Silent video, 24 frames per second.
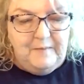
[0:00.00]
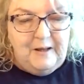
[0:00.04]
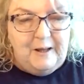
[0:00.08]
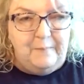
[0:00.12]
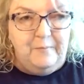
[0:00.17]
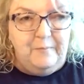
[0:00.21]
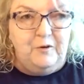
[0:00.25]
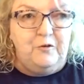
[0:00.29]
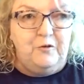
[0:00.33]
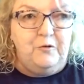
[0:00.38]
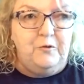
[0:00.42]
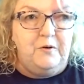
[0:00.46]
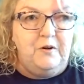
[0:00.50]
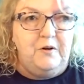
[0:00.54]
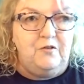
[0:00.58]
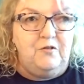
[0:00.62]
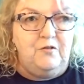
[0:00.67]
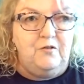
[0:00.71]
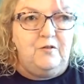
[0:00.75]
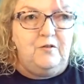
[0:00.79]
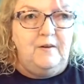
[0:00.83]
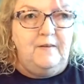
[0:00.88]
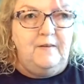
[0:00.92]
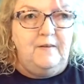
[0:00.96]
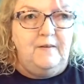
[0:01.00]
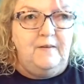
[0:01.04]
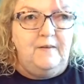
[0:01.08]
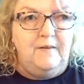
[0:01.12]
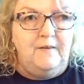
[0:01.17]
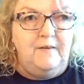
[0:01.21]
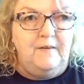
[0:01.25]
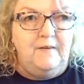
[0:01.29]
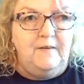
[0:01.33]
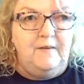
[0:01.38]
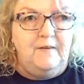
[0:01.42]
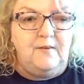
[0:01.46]
Maybe traditionally they
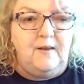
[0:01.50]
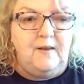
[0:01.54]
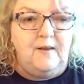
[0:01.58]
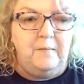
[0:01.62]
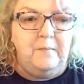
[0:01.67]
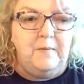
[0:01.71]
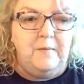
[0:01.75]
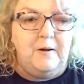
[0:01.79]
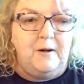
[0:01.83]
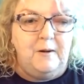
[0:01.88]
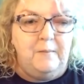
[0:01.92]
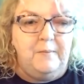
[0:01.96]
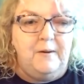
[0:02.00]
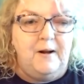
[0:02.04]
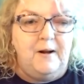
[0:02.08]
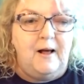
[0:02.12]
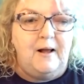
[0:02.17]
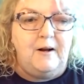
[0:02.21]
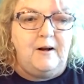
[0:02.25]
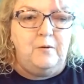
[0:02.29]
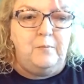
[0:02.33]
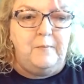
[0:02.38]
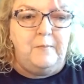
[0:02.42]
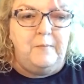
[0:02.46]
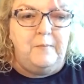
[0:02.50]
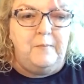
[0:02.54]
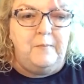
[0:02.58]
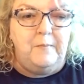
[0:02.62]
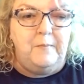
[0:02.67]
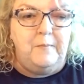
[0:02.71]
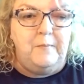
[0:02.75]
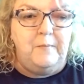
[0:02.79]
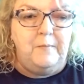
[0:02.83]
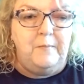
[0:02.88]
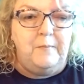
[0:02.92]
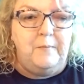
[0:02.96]
don't want the seam in it, but I don't mind.